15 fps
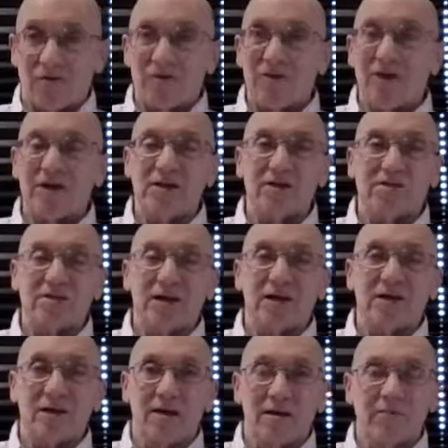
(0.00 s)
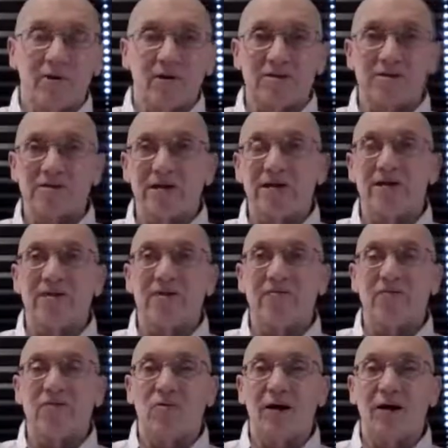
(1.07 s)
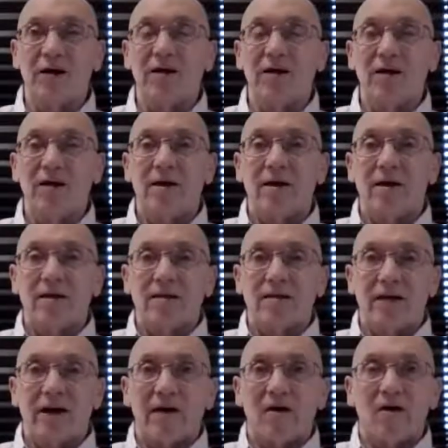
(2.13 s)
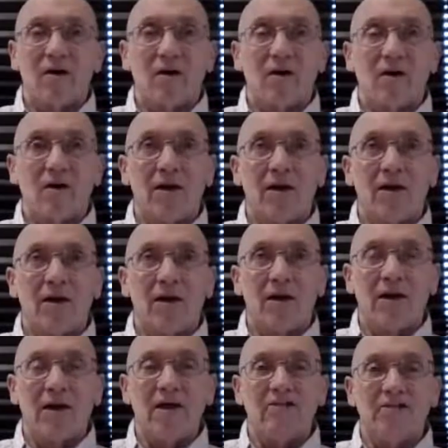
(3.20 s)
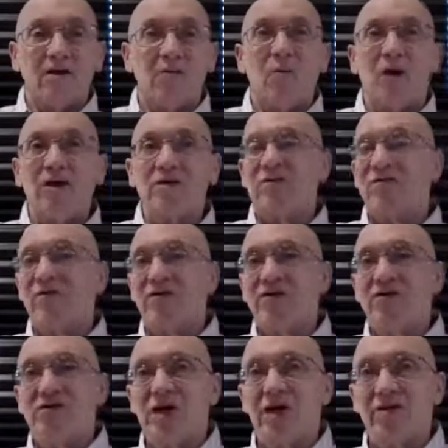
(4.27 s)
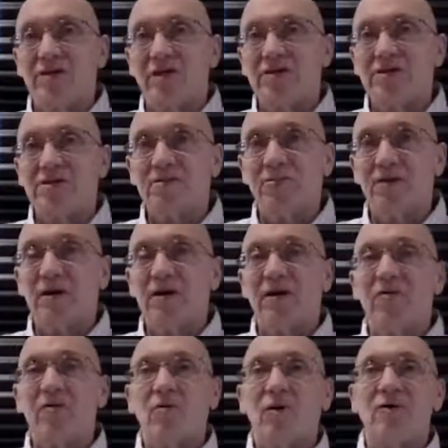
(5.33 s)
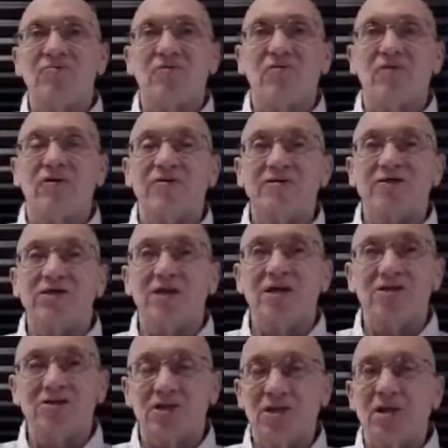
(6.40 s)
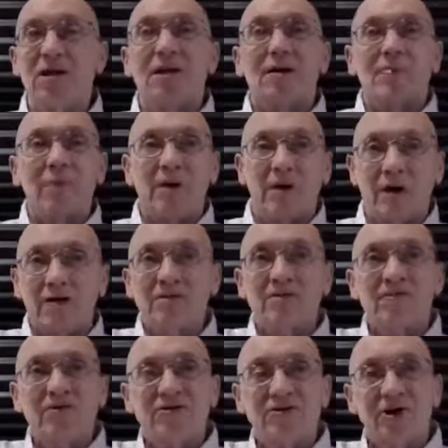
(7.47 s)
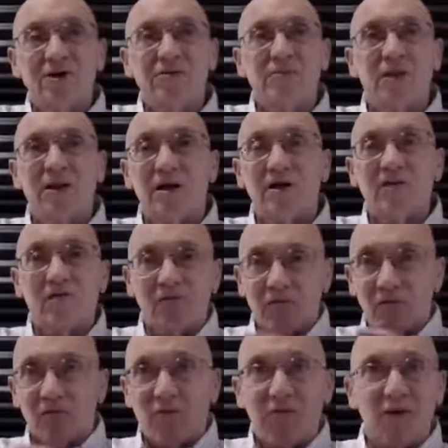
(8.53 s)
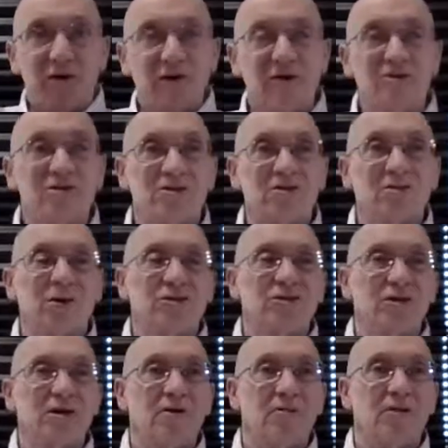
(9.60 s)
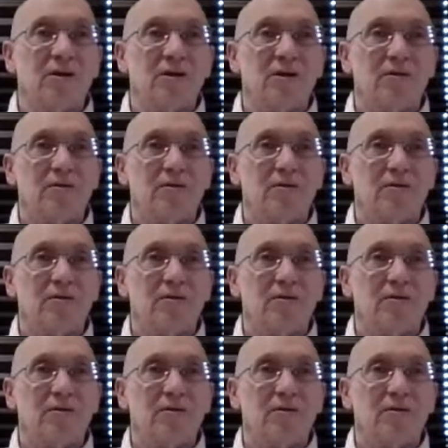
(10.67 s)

really the second time, but in a slightly different way, that in some ways we're very generous, but in other ways we're very stingy because of a judgment of the situation that we're in.